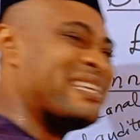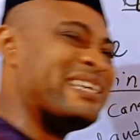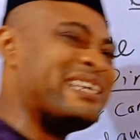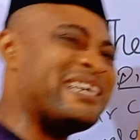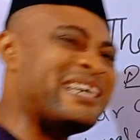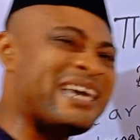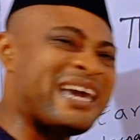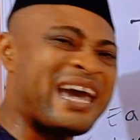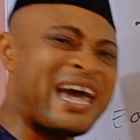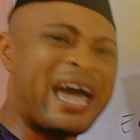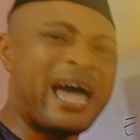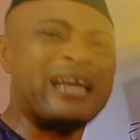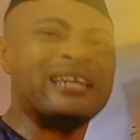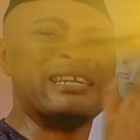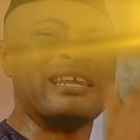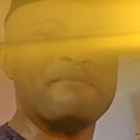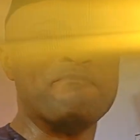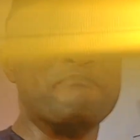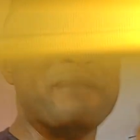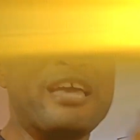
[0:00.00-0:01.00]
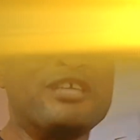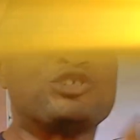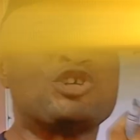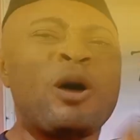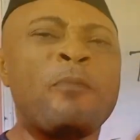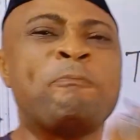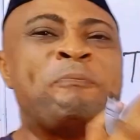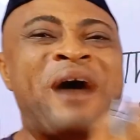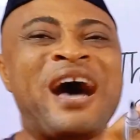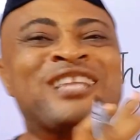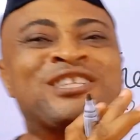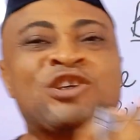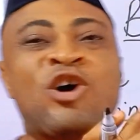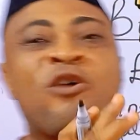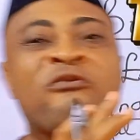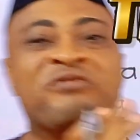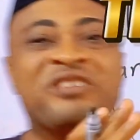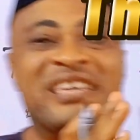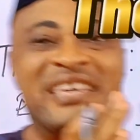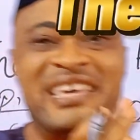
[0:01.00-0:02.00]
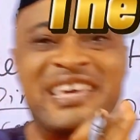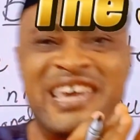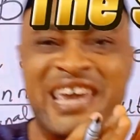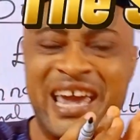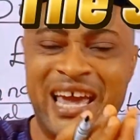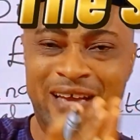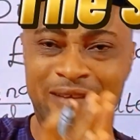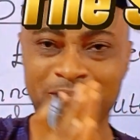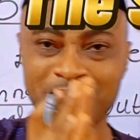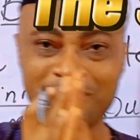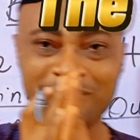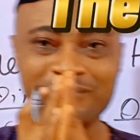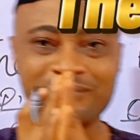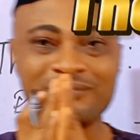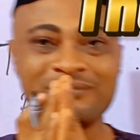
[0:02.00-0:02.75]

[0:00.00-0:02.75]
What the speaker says: Ear, the major part of the ear.